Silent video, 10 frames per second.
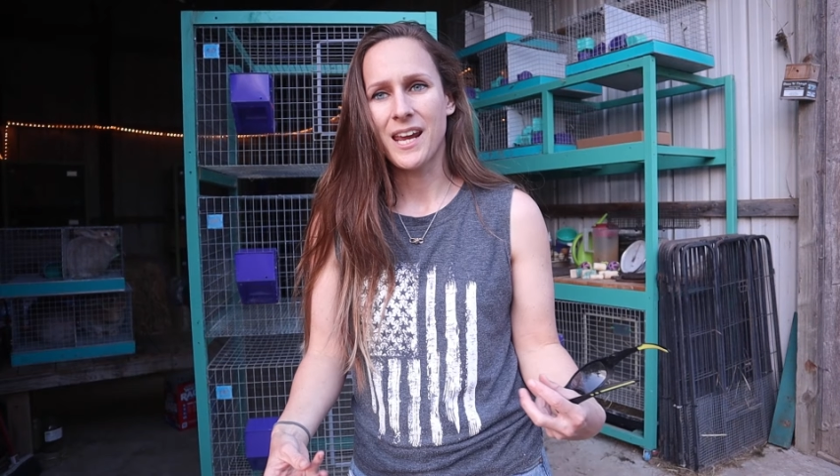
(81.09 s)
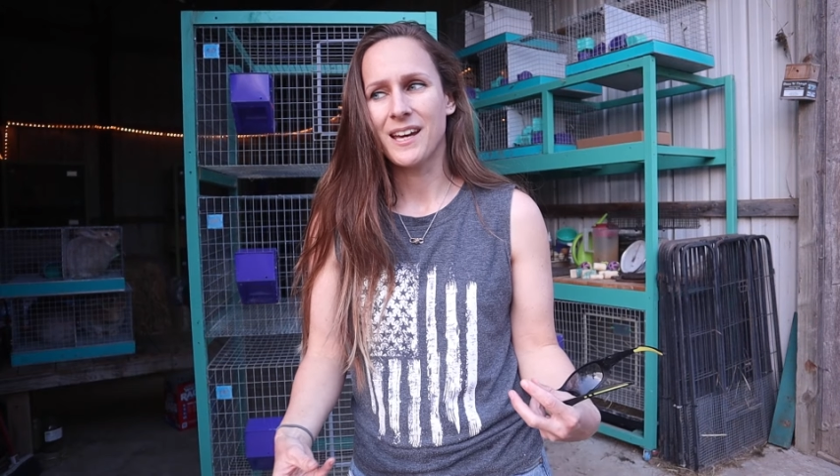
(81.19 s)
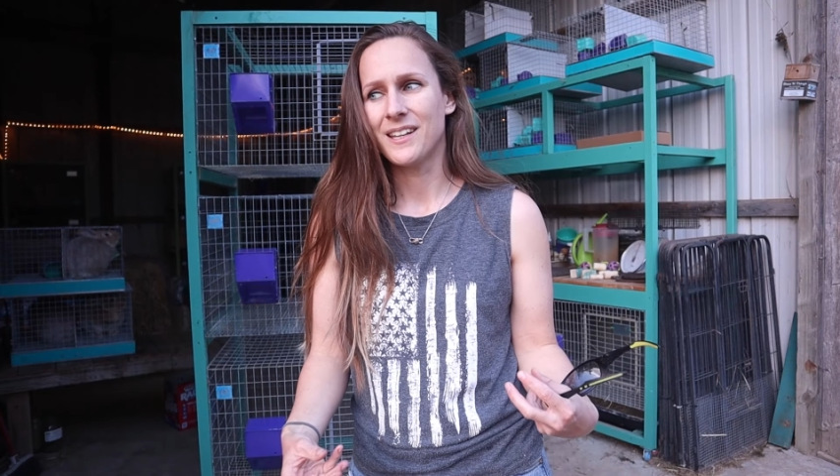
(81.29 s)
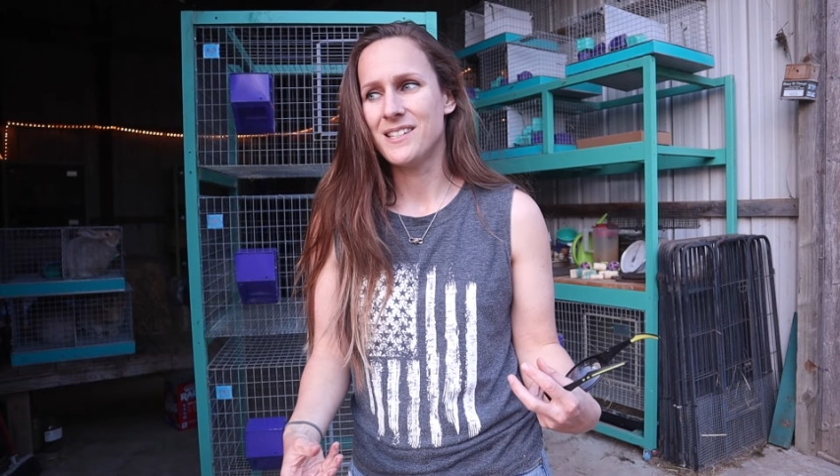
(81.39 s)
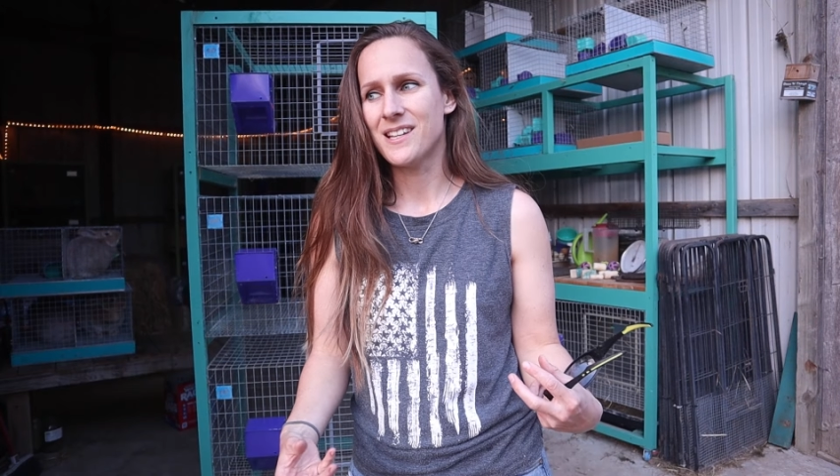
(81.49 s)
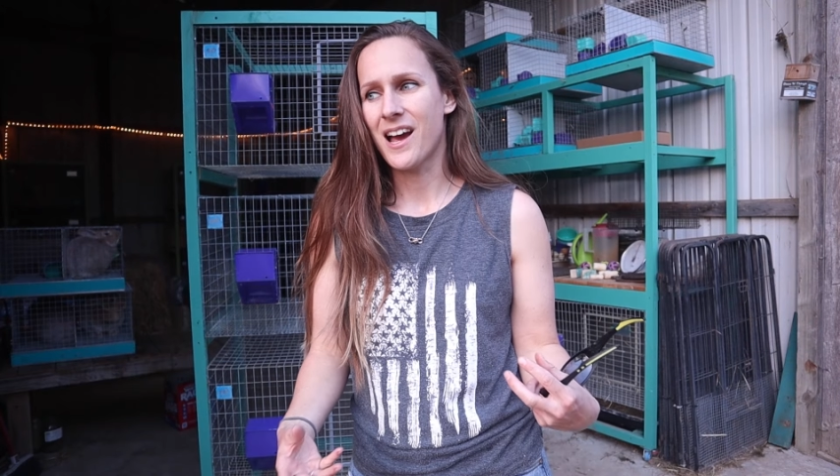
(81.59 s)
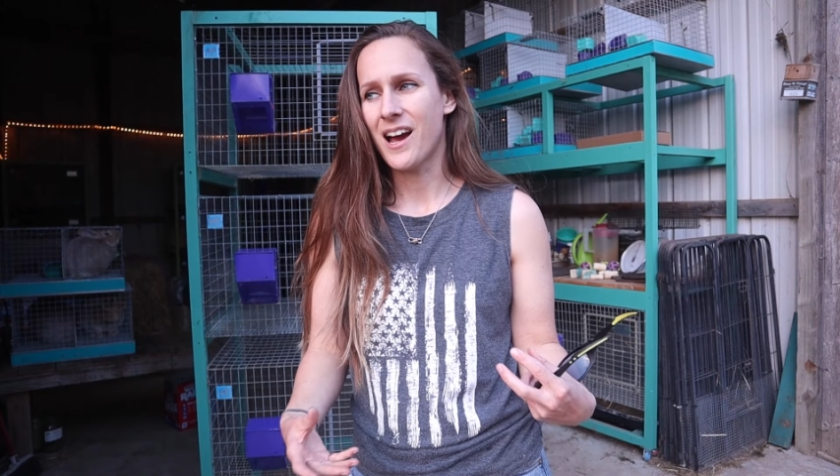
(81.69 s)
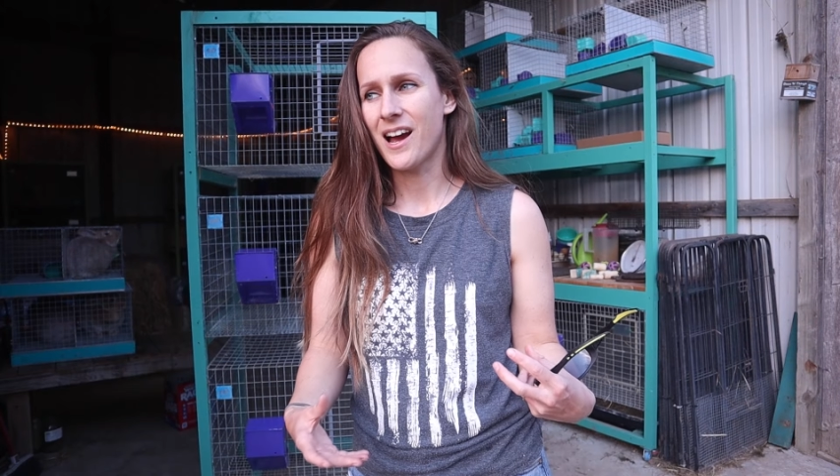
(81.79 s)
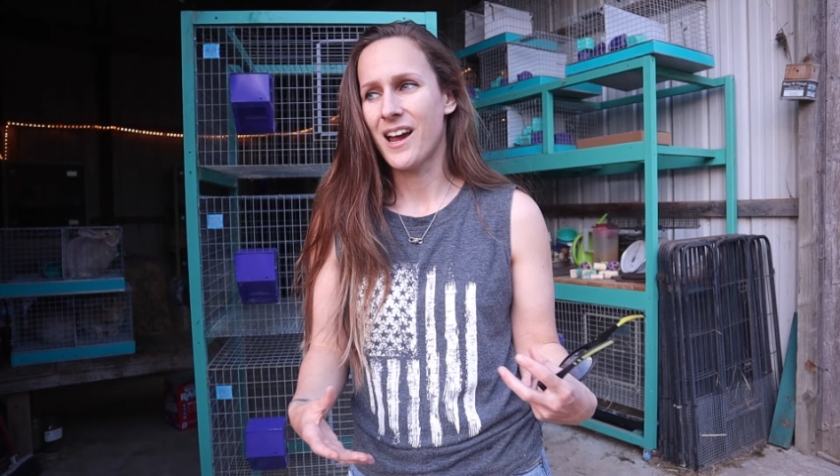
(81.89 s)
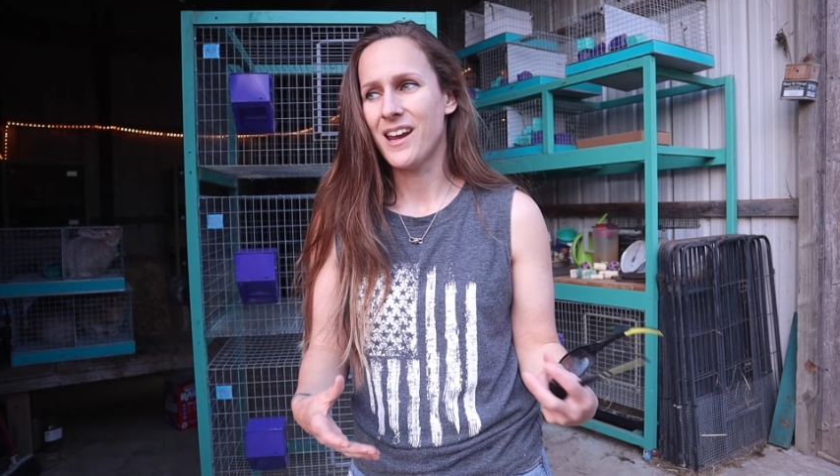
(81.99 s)
and
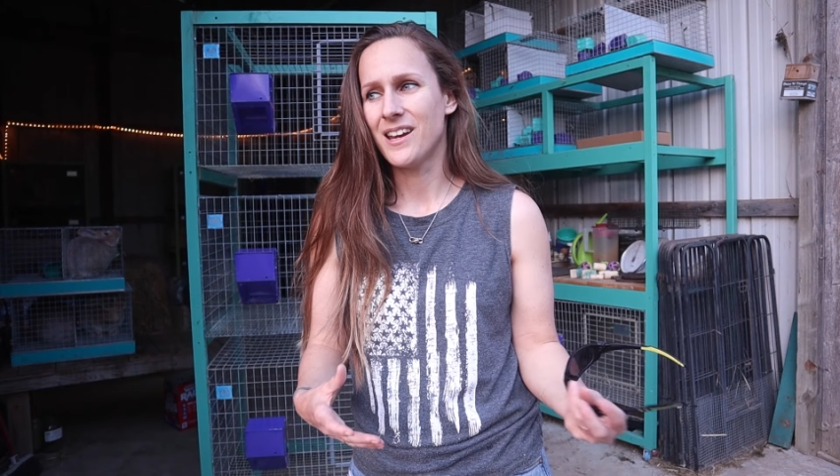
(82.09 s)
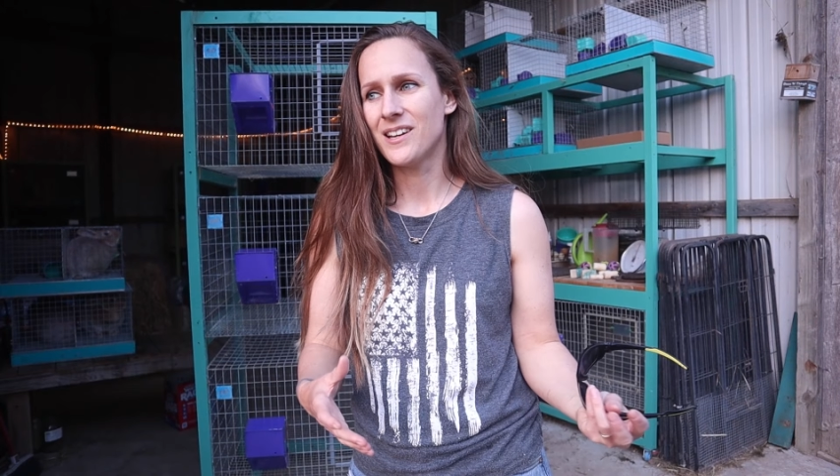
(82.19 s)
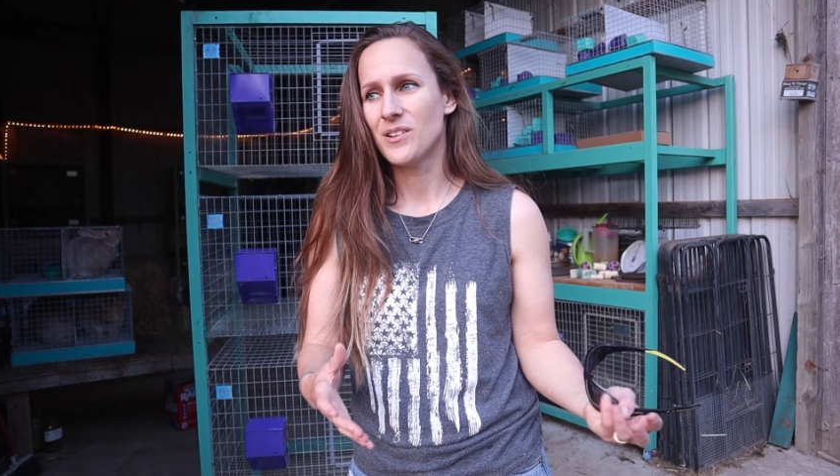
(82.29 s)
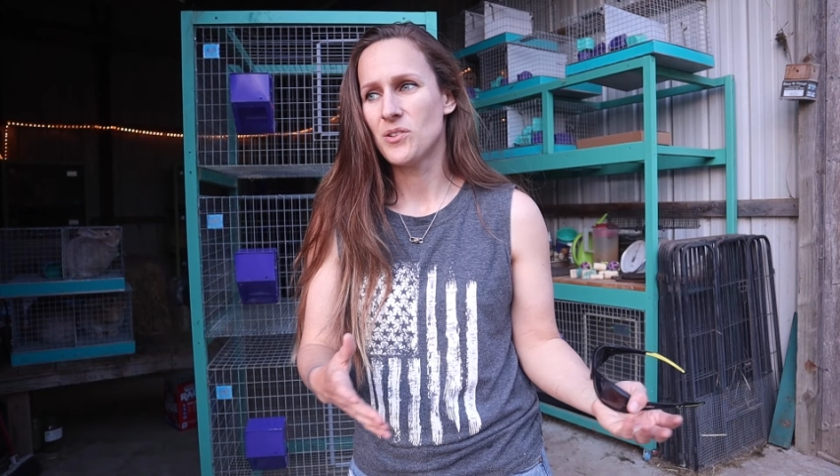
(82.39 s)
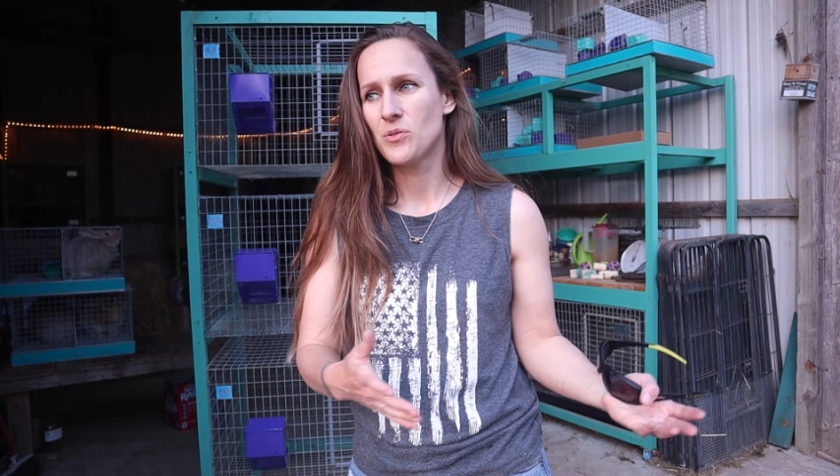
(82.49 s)
I